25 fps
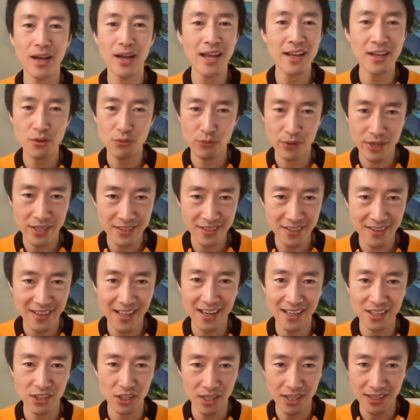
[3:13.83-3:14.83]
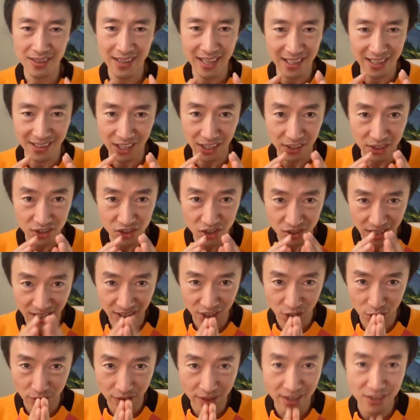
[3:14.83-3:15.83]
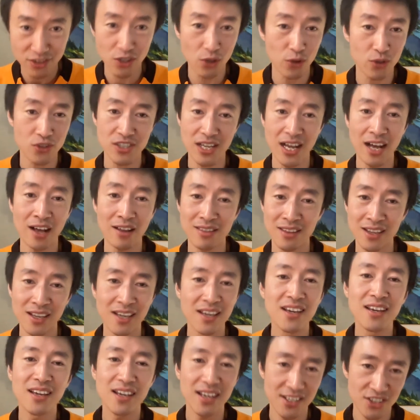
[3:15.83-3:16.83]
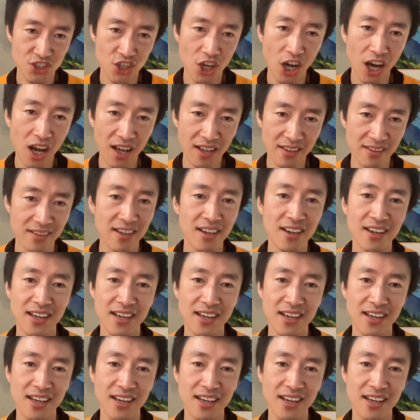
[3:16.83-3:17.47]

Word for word: any reason that that it, things go south, it's gone.